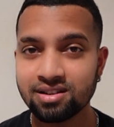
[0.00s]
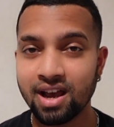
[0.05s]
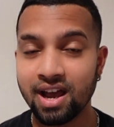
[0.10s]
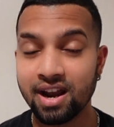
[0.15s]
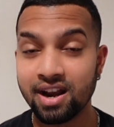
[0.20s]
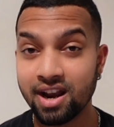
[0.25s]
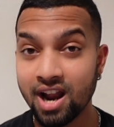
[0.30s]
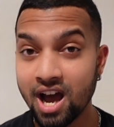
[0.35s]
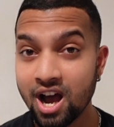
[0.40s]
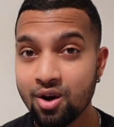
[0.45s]

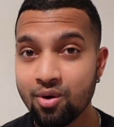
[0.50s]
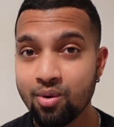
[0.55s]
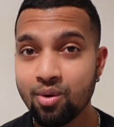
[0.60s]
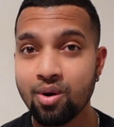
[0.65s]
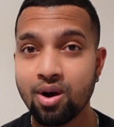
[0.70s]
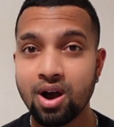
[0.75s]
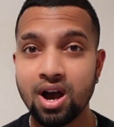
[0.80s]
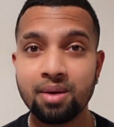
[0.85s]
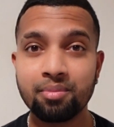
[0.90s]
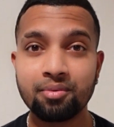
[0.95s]
and
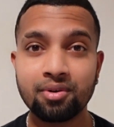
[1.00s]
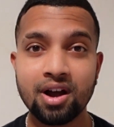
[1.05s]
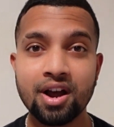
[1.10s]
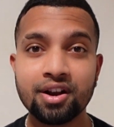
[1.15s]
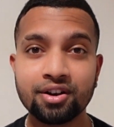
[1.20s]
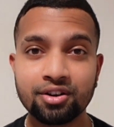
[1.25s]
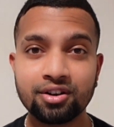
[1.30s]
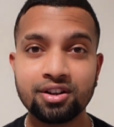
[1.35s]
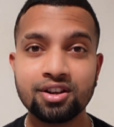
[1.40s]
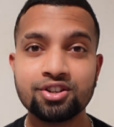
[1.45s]
now I'm
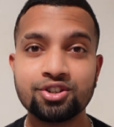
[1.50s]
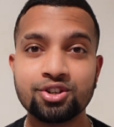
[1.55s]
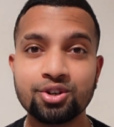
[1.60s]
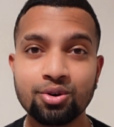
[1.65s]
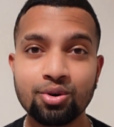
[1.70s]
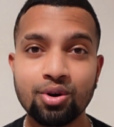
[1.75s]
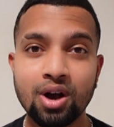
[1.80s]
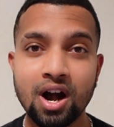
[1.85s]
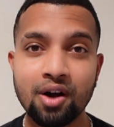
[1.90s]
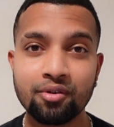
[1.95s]
trying to teach
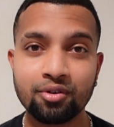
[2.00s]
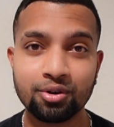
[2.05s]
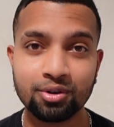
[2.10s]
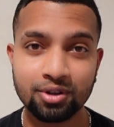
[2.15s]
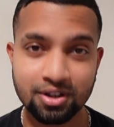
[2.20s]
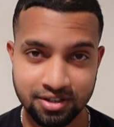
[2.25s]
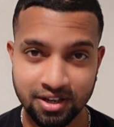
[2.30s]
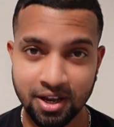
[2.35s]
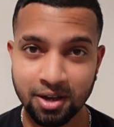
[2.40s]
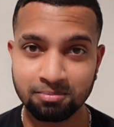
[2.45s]
you how to do
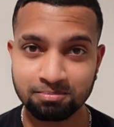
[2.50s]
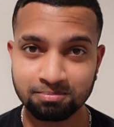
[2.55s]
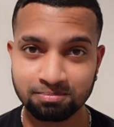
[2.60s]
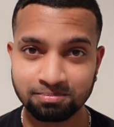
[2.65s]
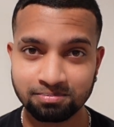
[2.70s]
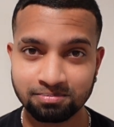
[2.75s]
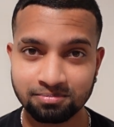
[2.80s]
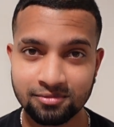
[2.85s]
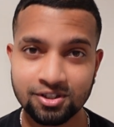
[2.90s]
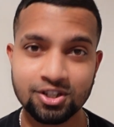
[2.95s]
the same.
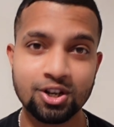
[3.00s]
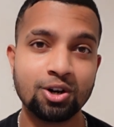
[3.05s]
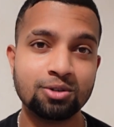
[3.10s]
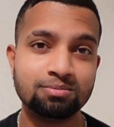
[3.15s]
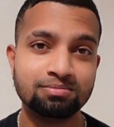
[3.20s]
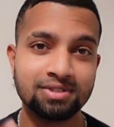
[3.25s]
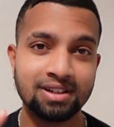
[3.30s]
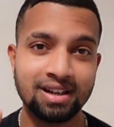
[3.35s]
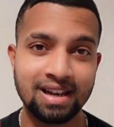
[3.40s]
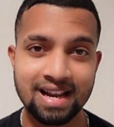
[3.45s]

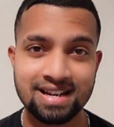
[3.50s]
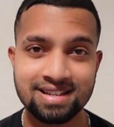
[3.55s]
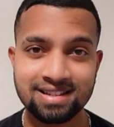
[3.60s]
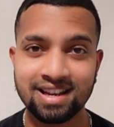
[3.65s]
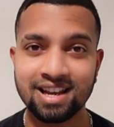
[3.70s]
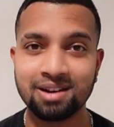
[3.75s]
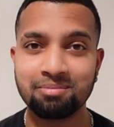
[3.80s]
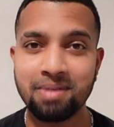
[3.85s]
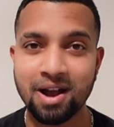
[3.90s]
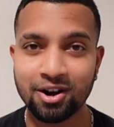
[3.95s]
So let's
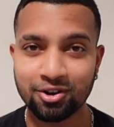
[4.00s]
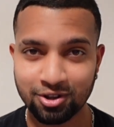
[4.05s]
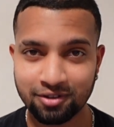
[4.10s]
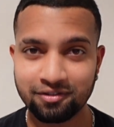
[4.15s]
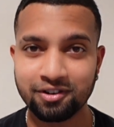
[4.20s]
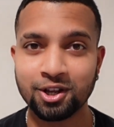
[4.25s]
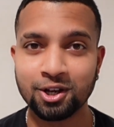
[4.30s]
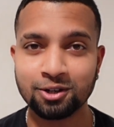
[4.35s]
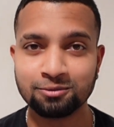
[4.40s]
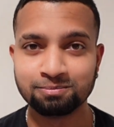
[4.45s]
get back to the
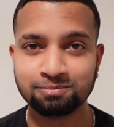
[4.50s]
video.